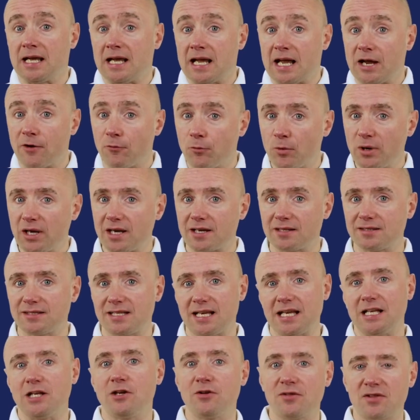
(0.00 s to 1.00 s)
If we
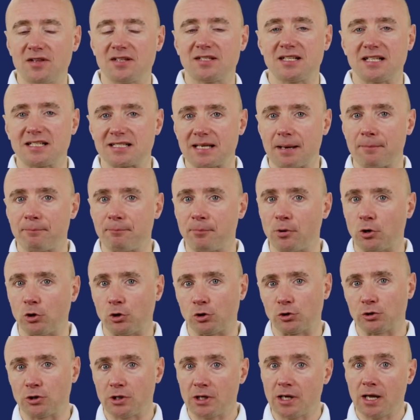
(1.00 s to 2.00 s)
continue this
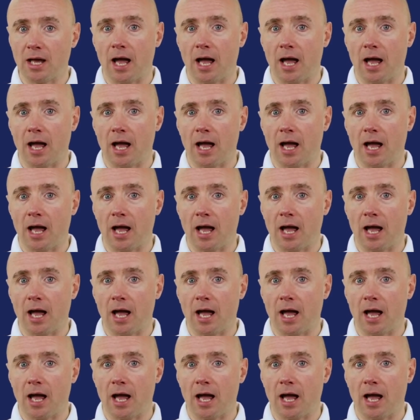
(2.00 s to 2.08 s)
example